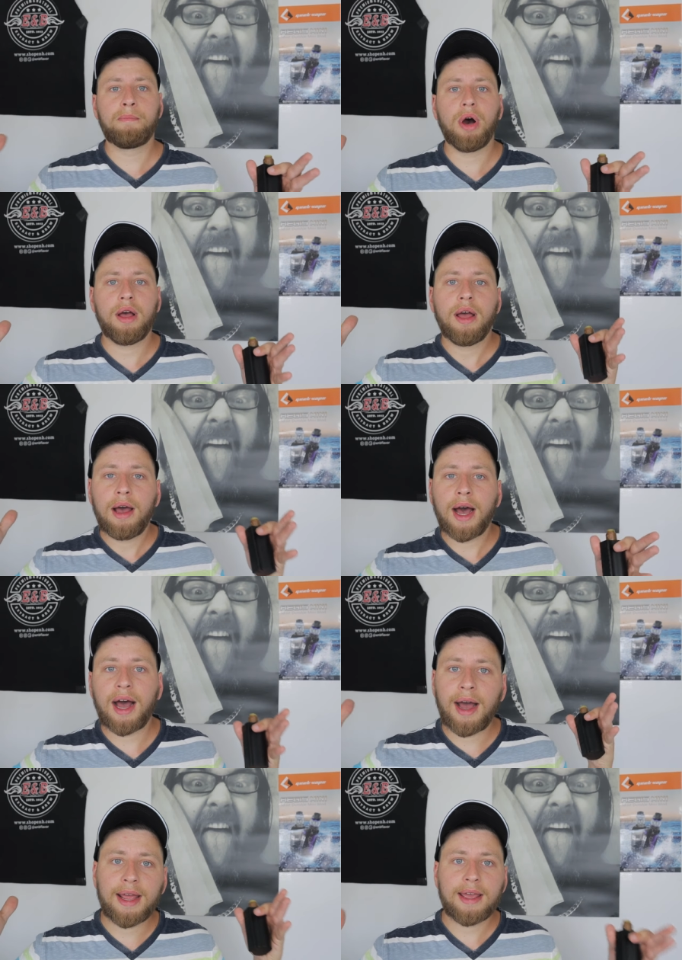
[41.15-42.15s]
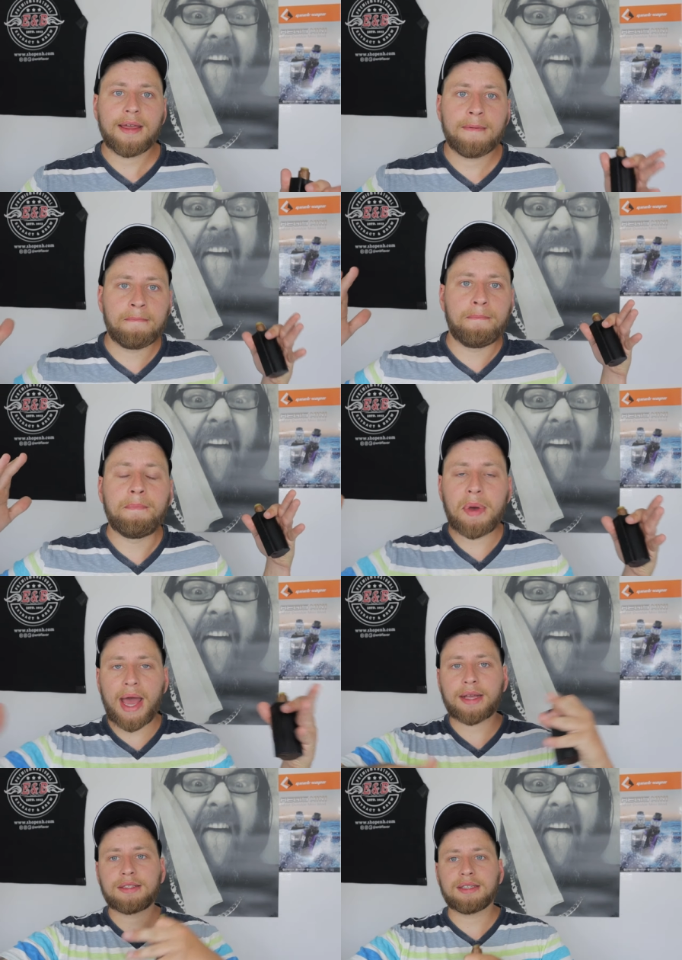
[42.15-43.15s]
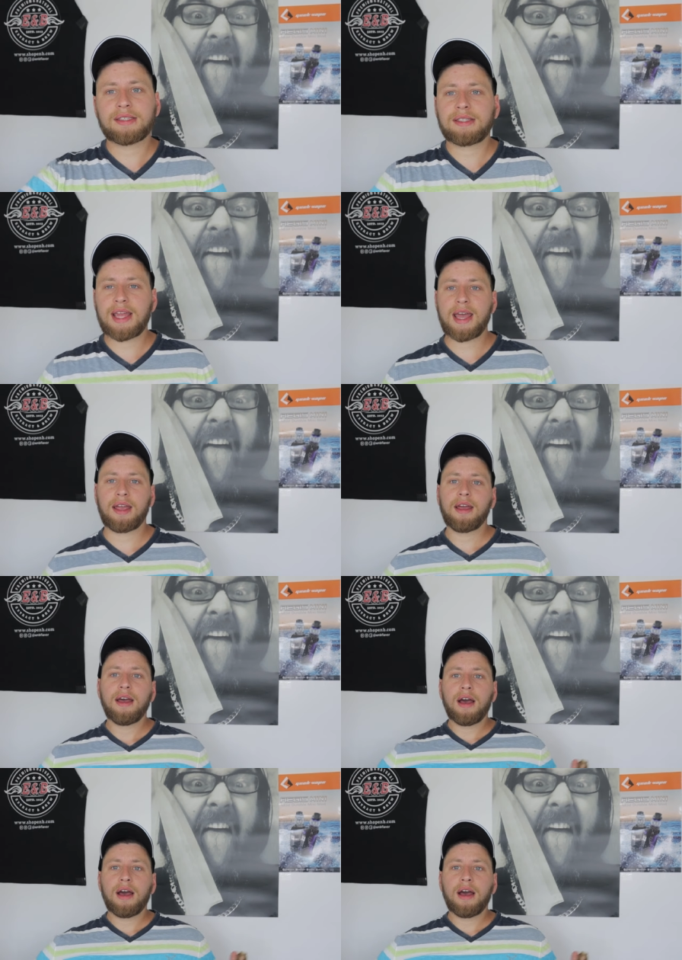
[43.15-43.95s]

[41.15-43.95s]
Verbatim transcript: but I am back to stay.